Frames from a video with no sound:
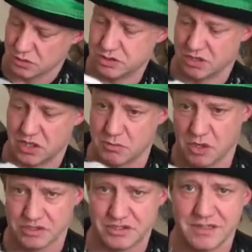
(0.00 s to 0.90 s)
Yes, I think it
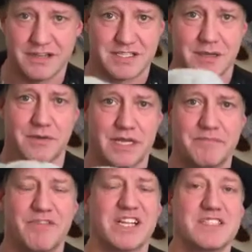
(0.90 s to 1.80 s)
was. Absolutely.
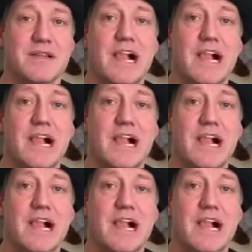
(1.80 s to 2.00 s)
Right.